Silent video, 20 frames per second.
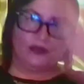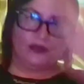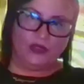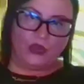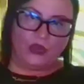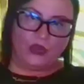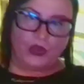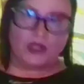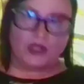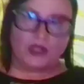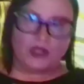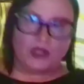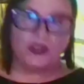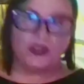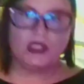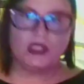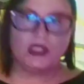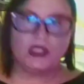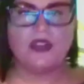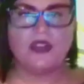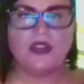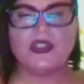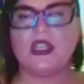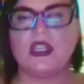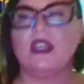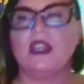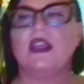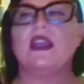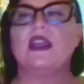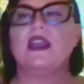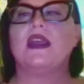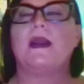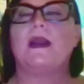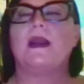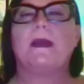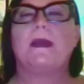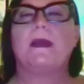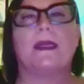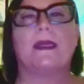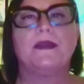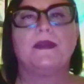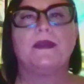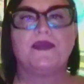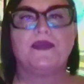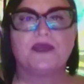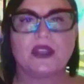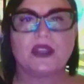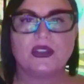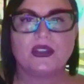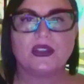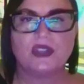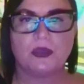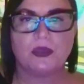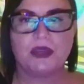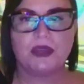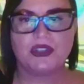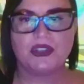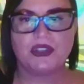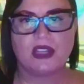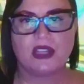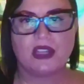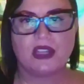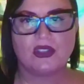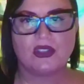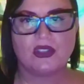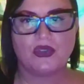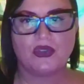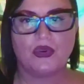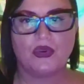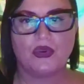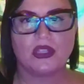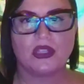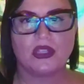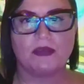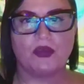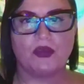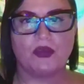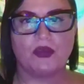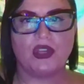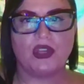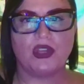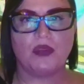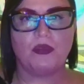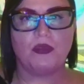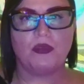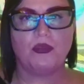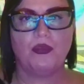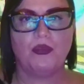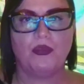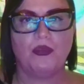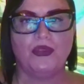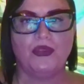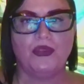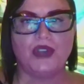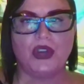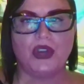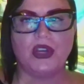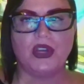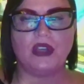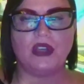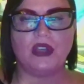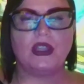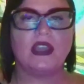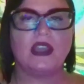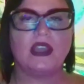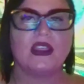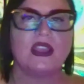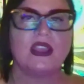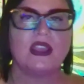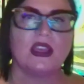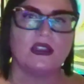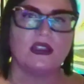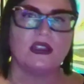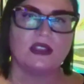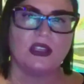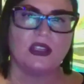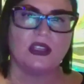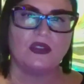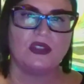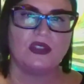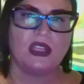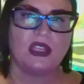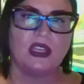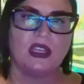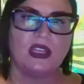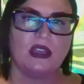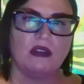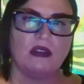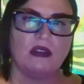Torus field of energy. So picture that's the torus, but when you turn it like this, can you see it?